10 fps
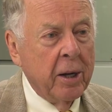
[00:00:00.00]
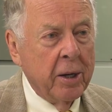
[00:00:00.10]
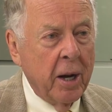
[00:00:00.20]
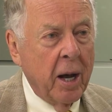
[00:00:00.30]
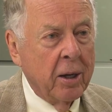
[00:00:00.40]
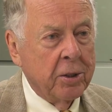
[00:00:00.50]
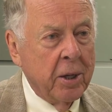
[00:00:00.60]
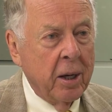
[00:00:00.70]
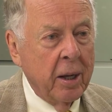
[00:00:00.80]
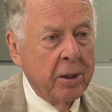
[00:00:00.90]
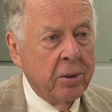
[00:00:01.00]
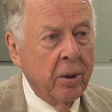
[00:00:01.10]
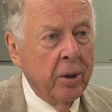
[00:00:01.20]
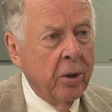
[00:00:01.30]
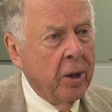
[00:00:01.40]
million telling that story.
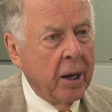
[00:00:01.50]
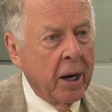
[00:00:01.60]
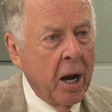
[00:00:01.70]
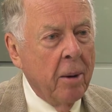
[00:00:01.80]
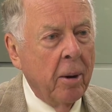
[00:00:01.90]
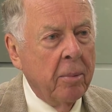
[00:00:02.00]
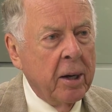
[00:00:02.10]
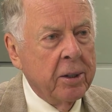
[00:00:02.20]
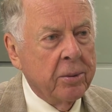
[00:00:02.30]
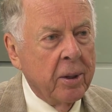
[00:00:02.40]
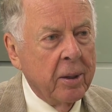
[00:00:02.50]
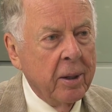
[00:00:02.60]
Do you think I got my money's worth?